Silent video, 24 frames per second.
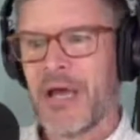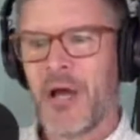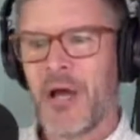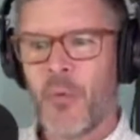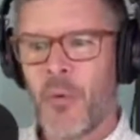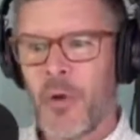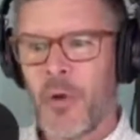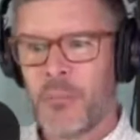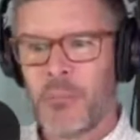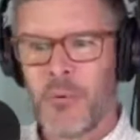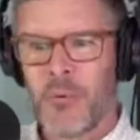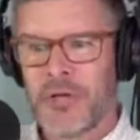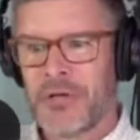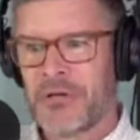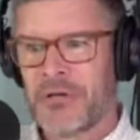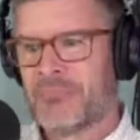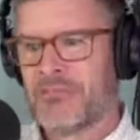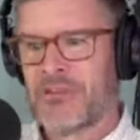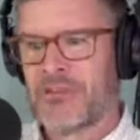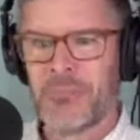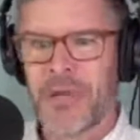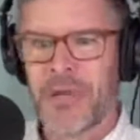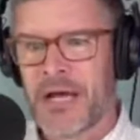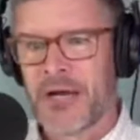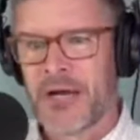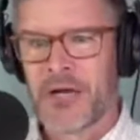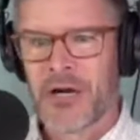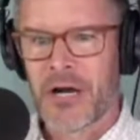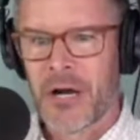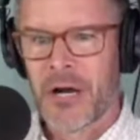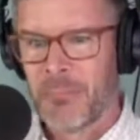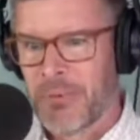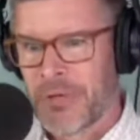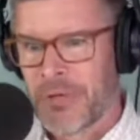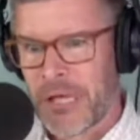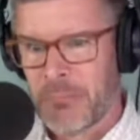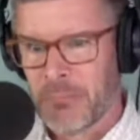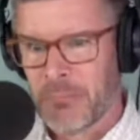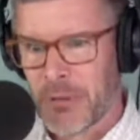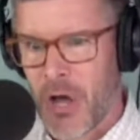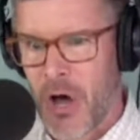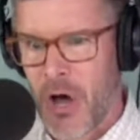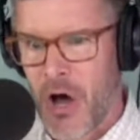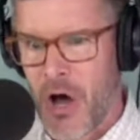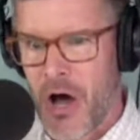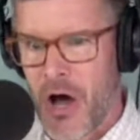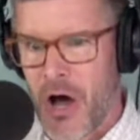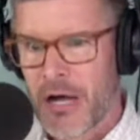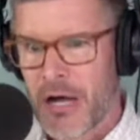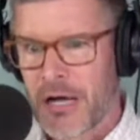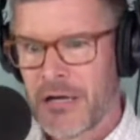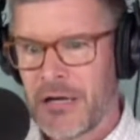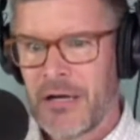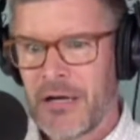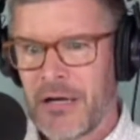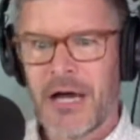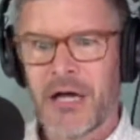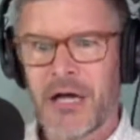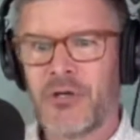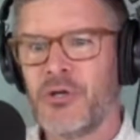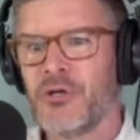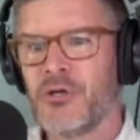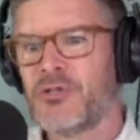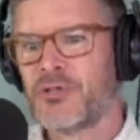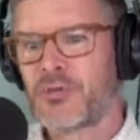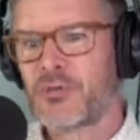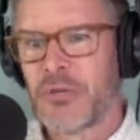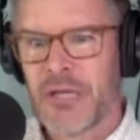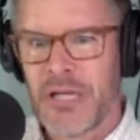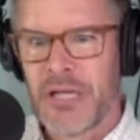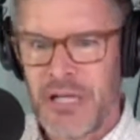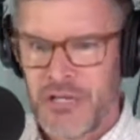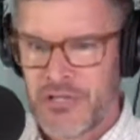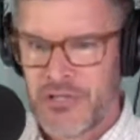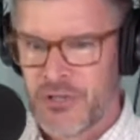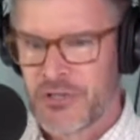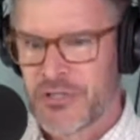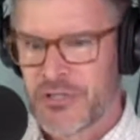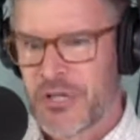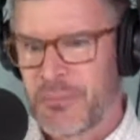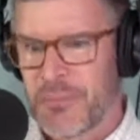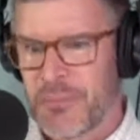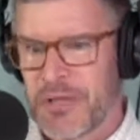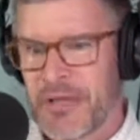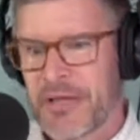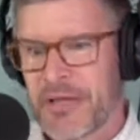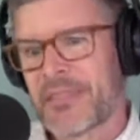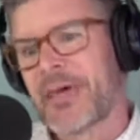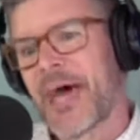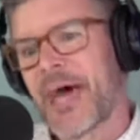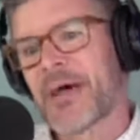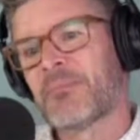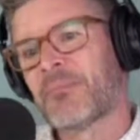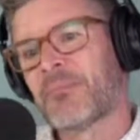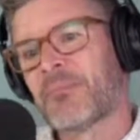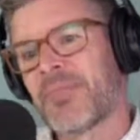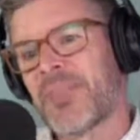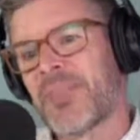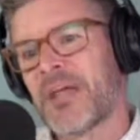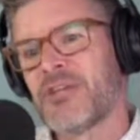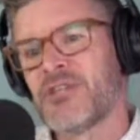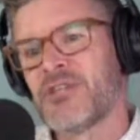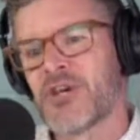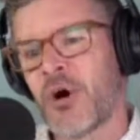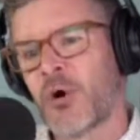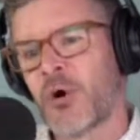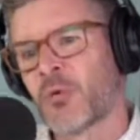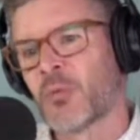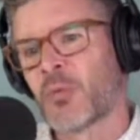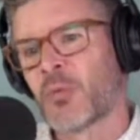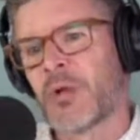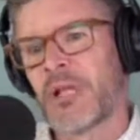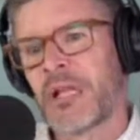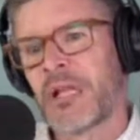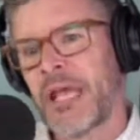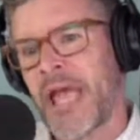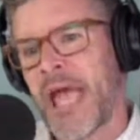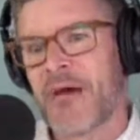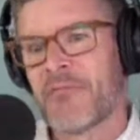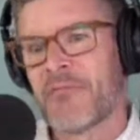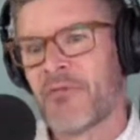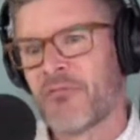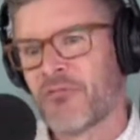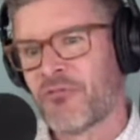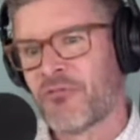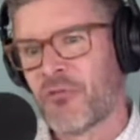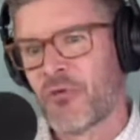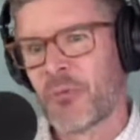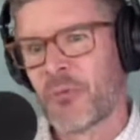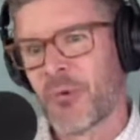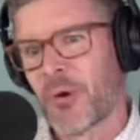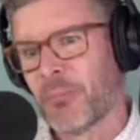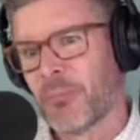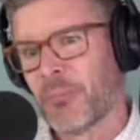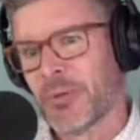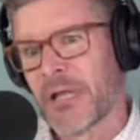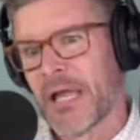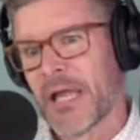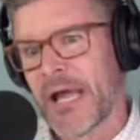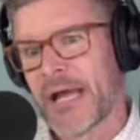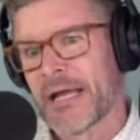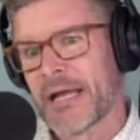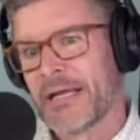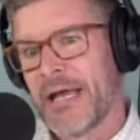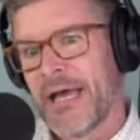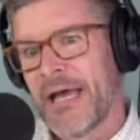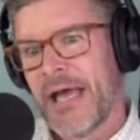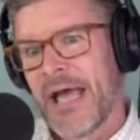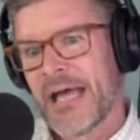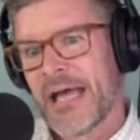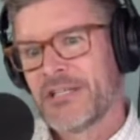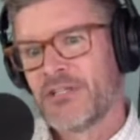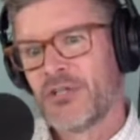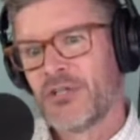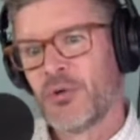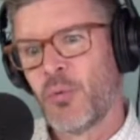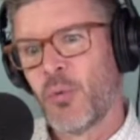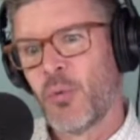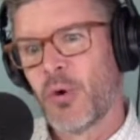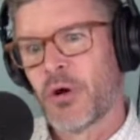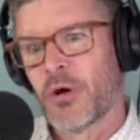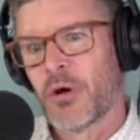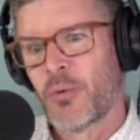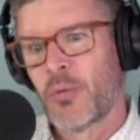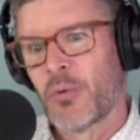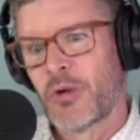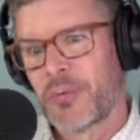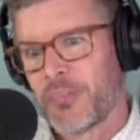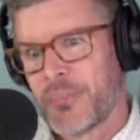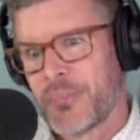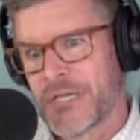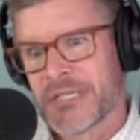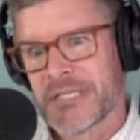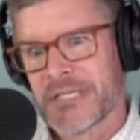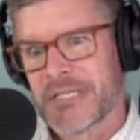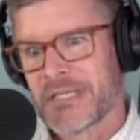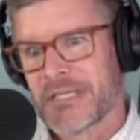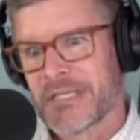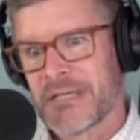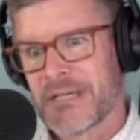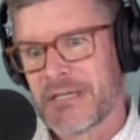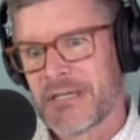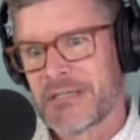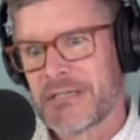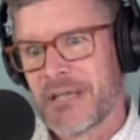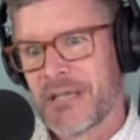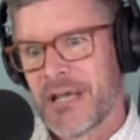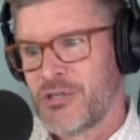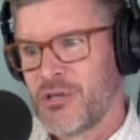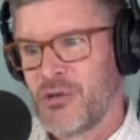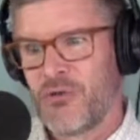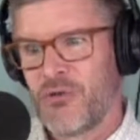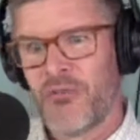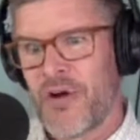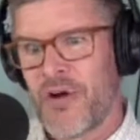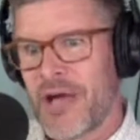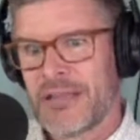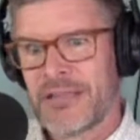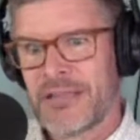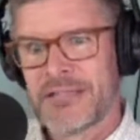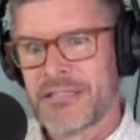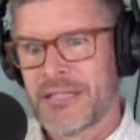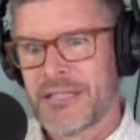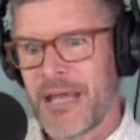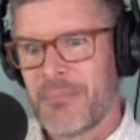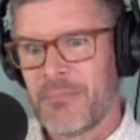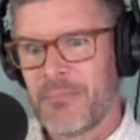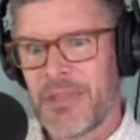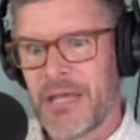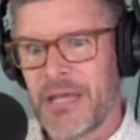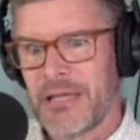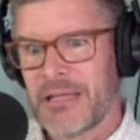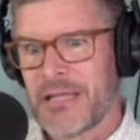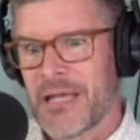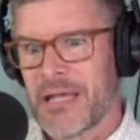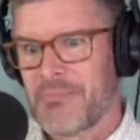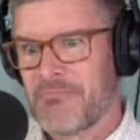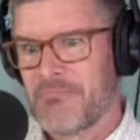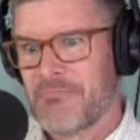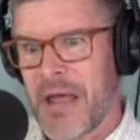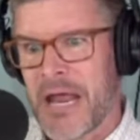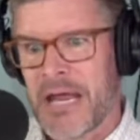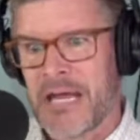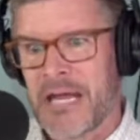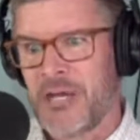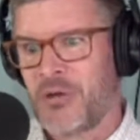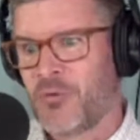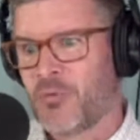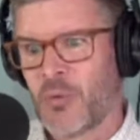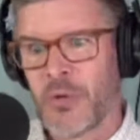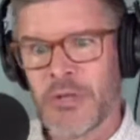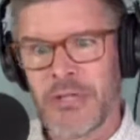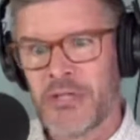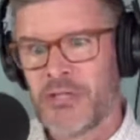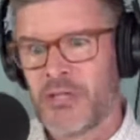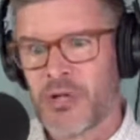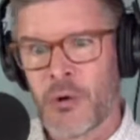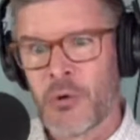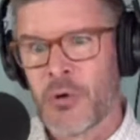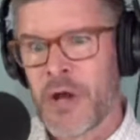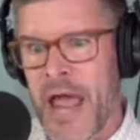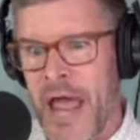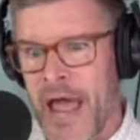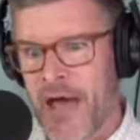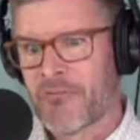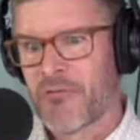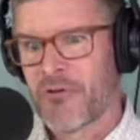put something on our company blog, a news release or something like that, but they don't really have a formal plan. As you work with businesses, do you find the same thing, that many really don't have a